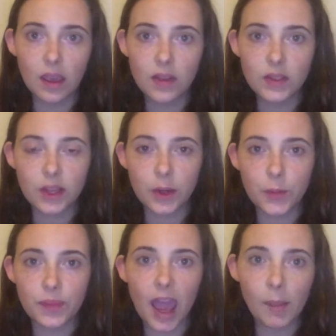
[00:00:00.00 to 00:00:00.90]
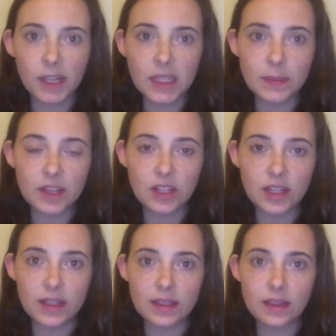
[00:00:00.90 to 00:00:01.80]
So how many
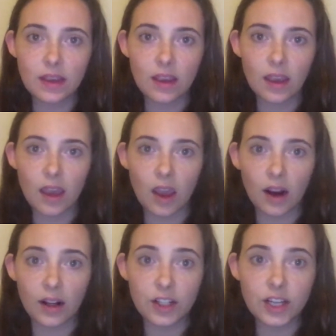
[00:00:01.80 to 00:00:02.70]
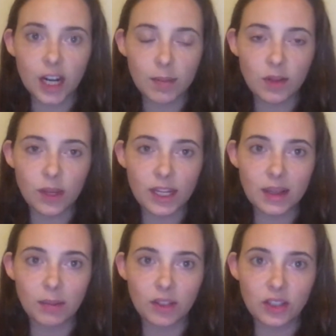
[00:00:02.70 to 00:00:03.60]
species are shared between
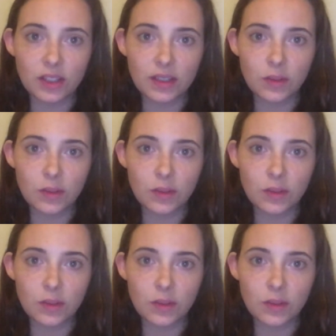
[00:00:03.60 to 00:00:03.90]
assemblages,